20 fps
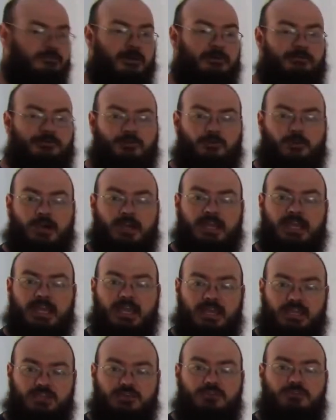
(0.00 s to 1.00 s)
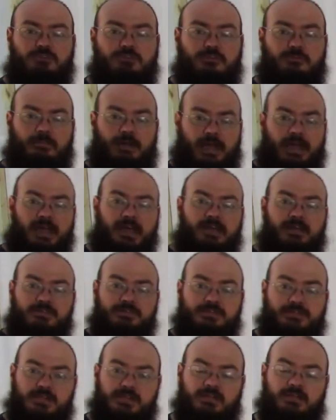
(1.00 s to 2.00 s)
up to where I can't use them
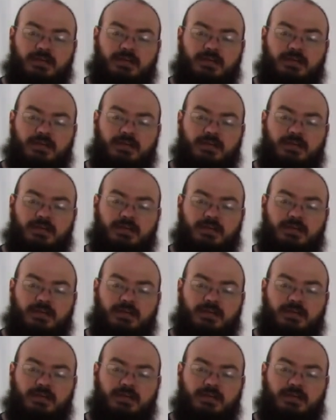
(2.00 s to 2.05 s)
as